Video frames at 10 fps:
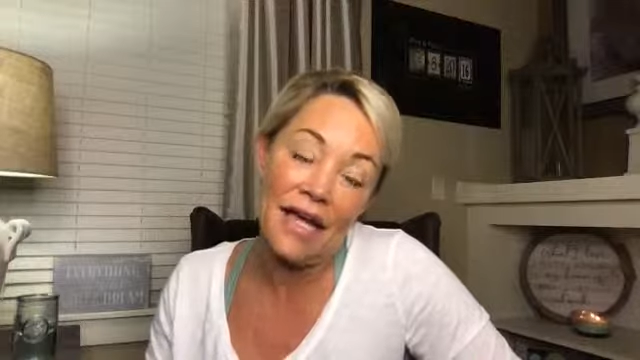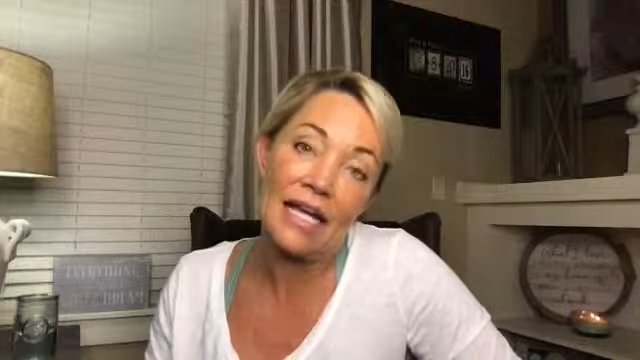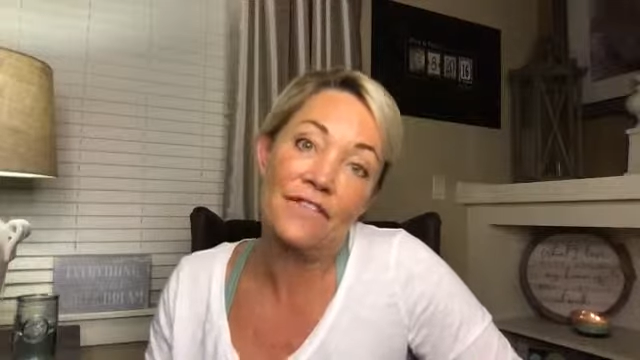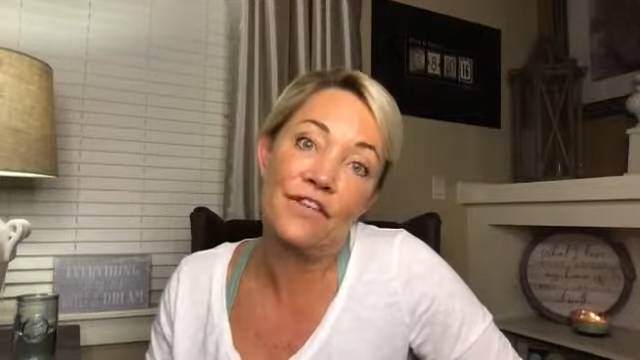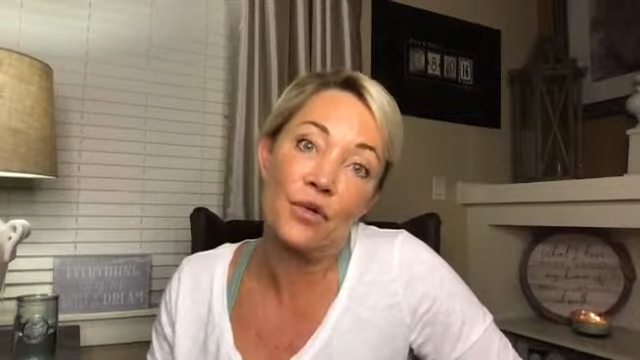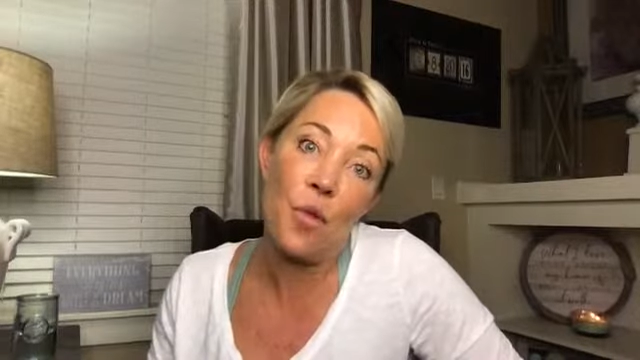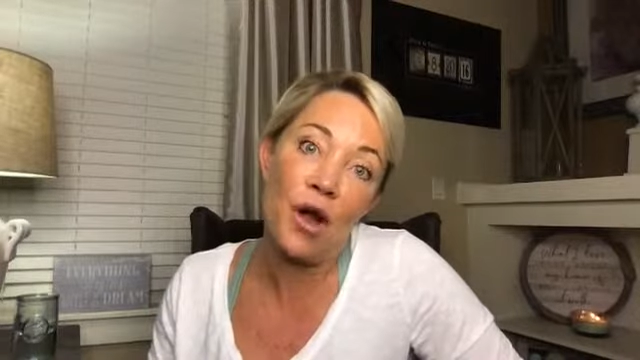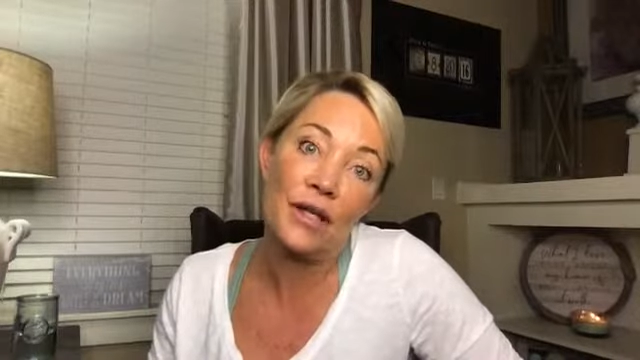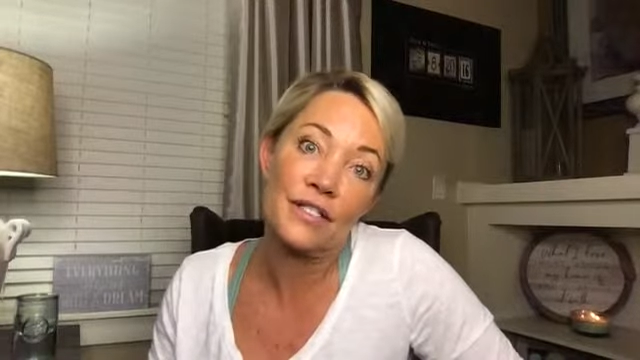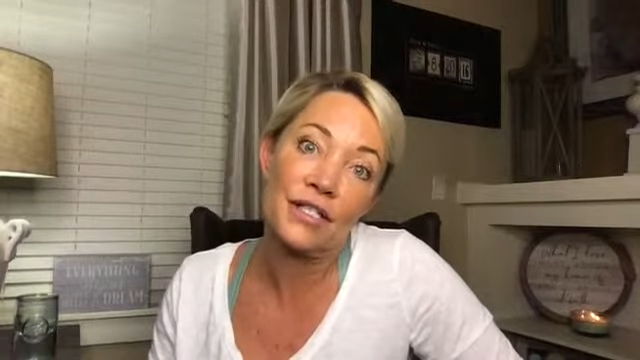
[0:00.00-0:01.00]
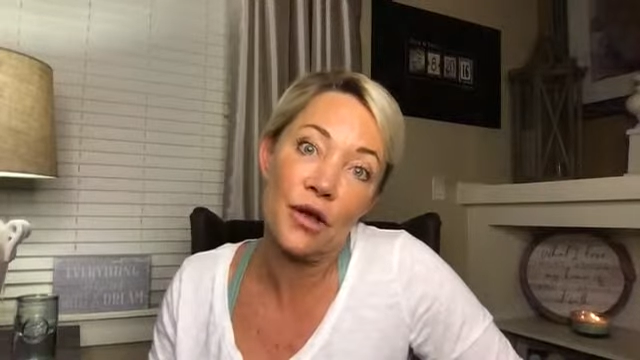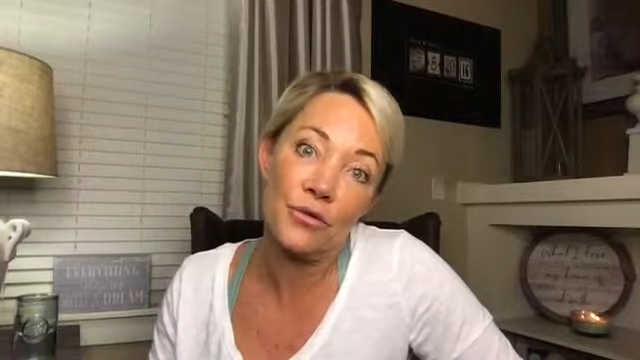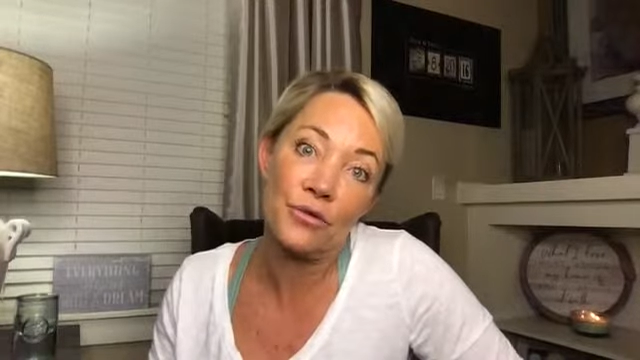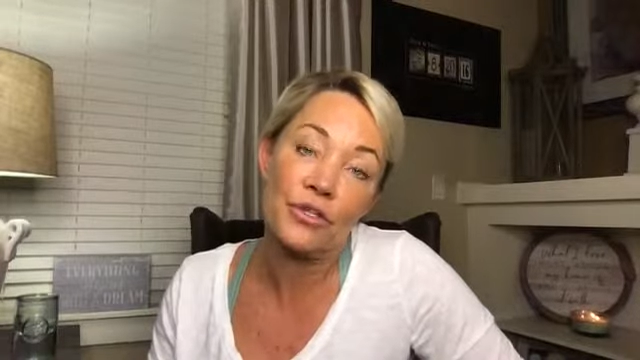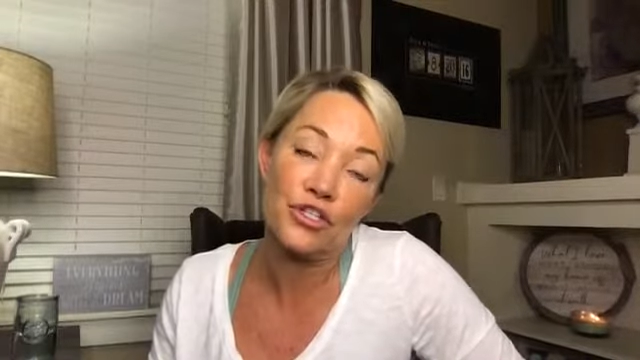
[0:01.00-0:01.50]
And if you want to
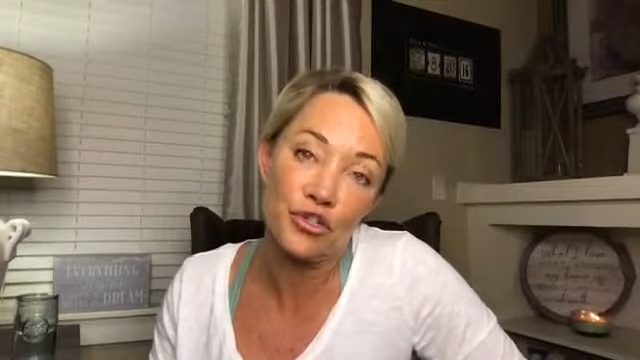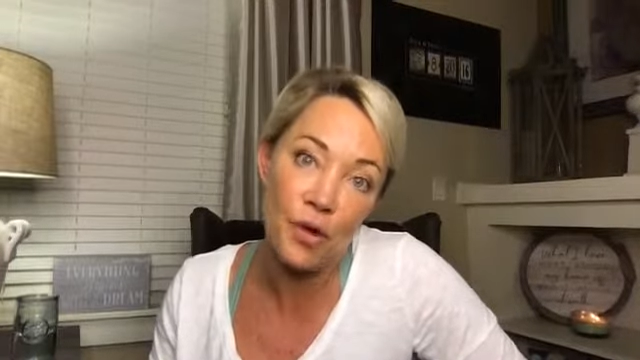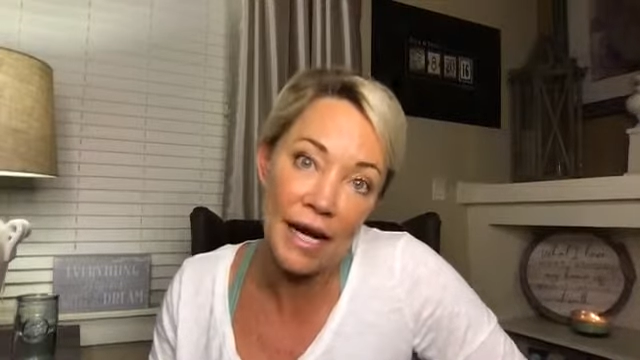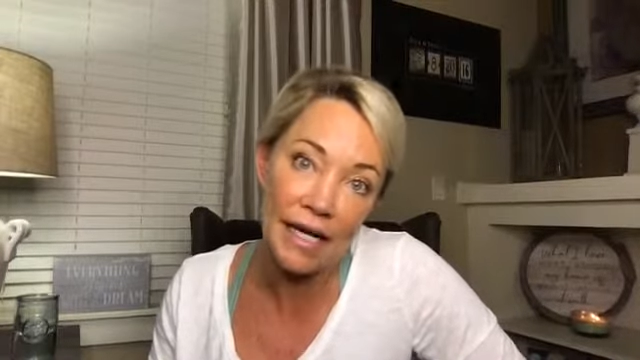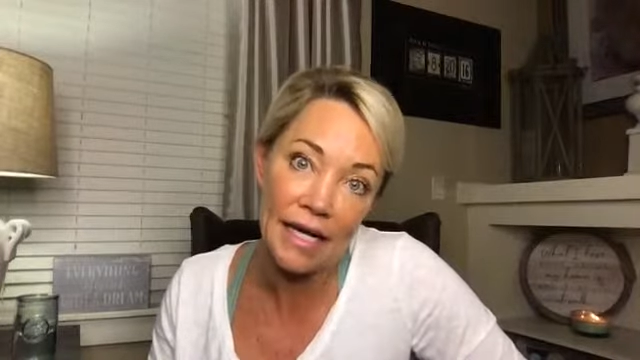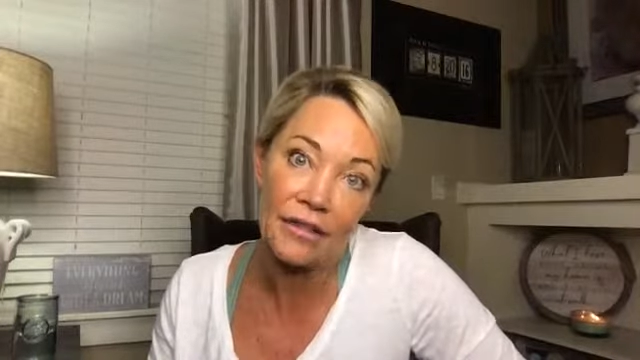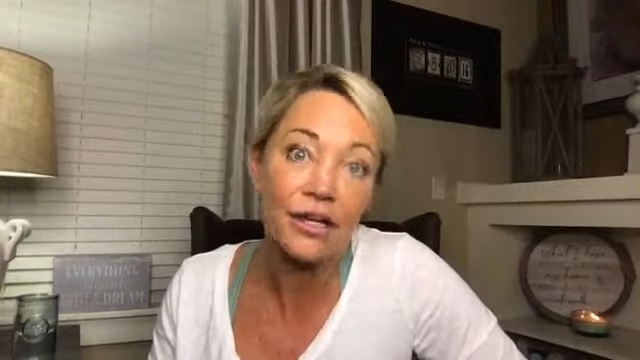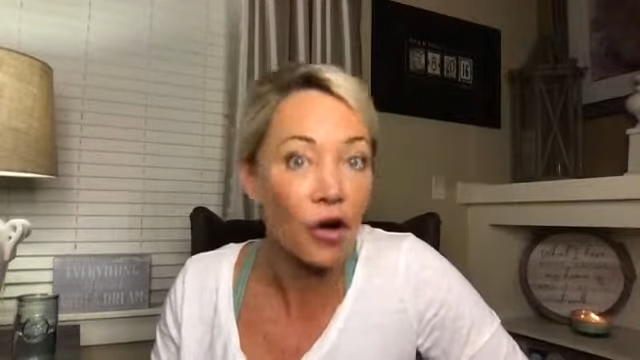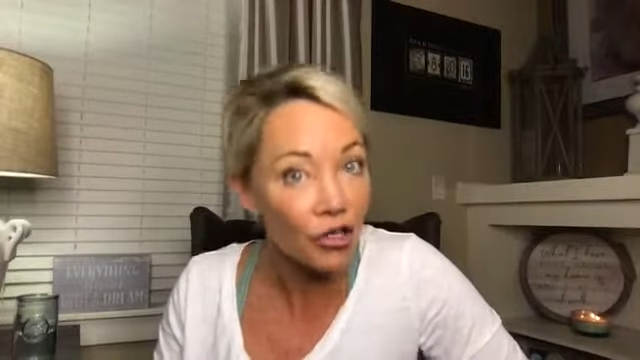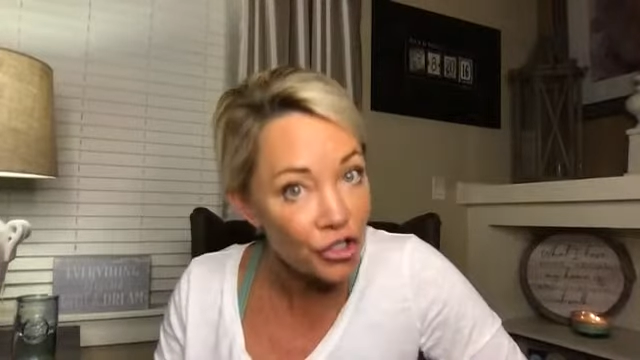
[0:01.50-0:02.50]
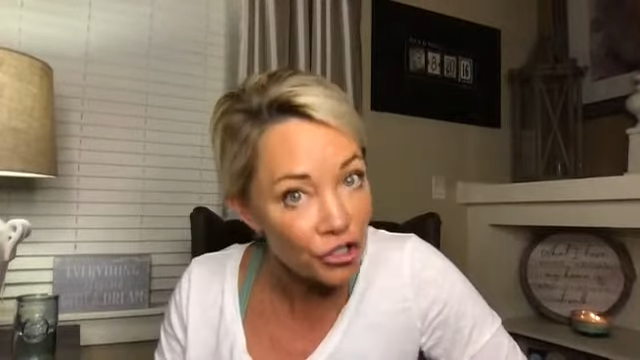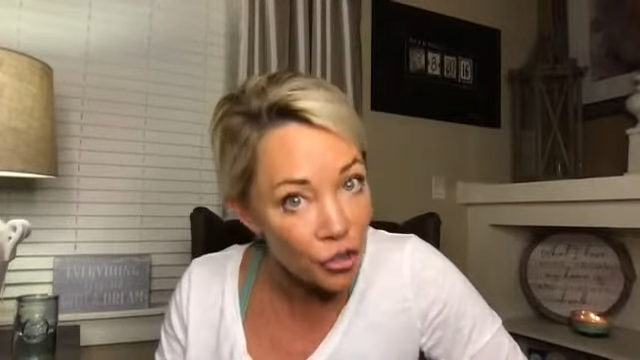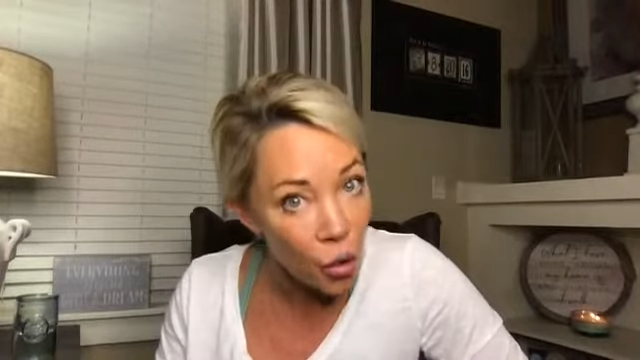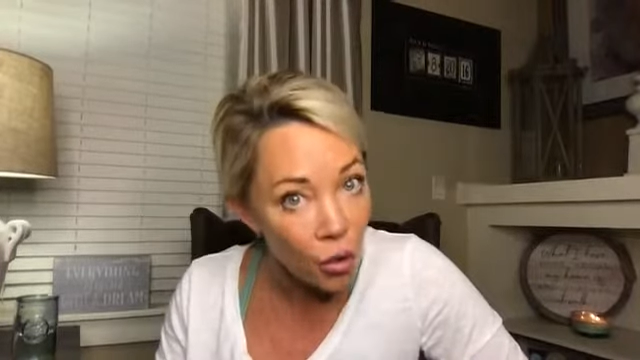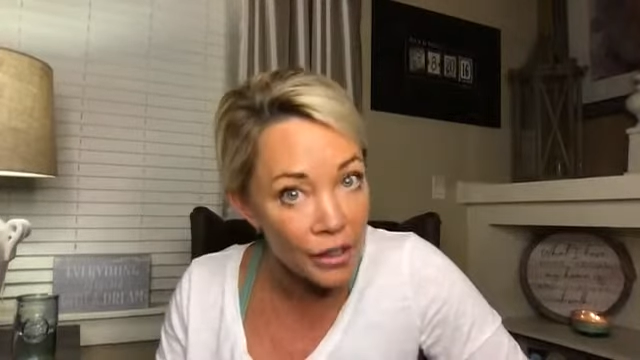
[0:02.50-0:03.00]
go through the training, there are
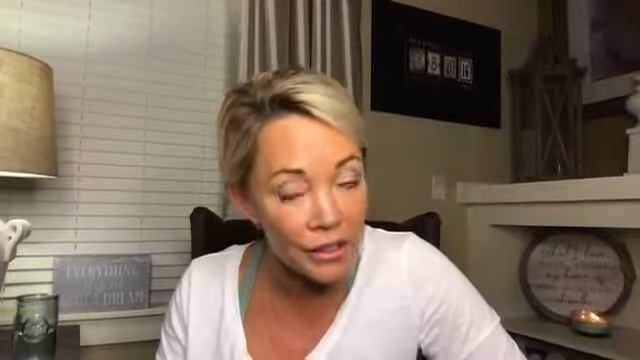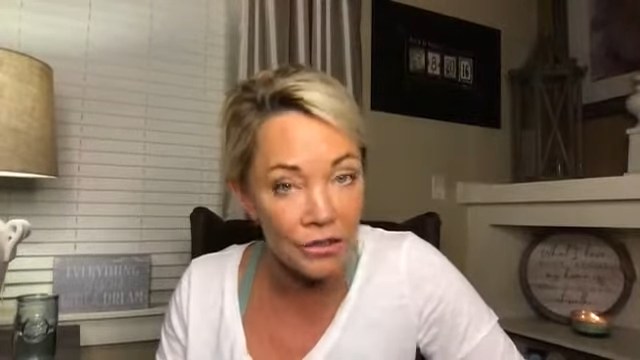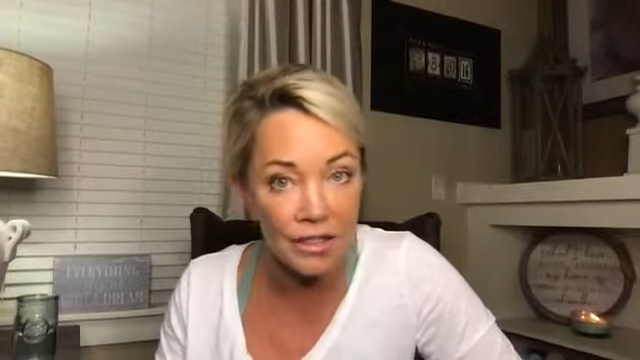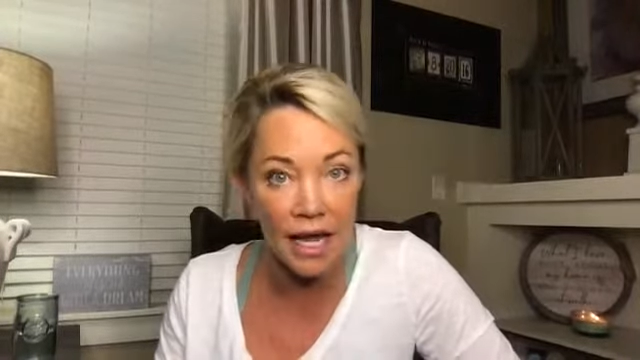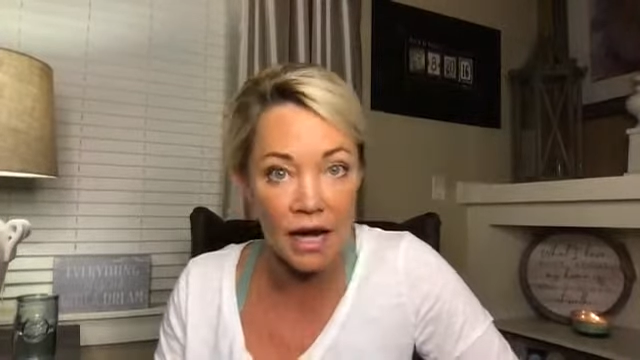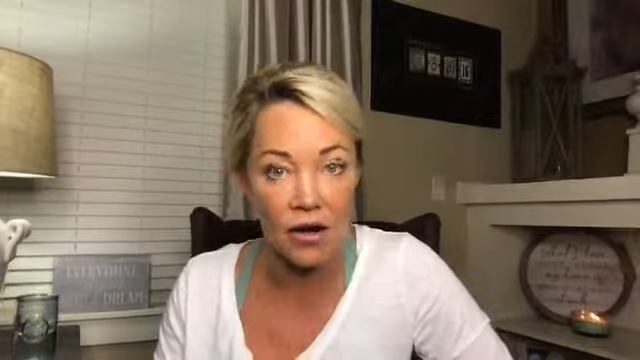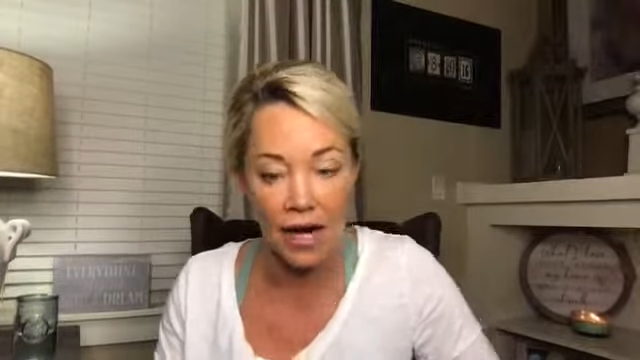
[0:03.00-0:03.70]
tutorials there.